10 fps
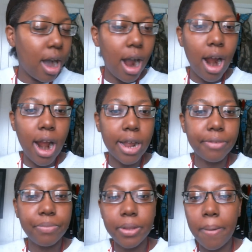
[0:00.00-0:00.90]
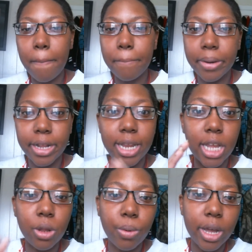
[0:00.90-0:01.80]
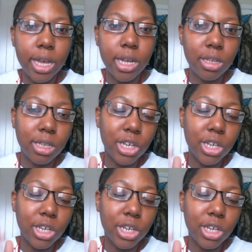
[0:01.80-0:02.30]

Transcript: Alright, but anyways,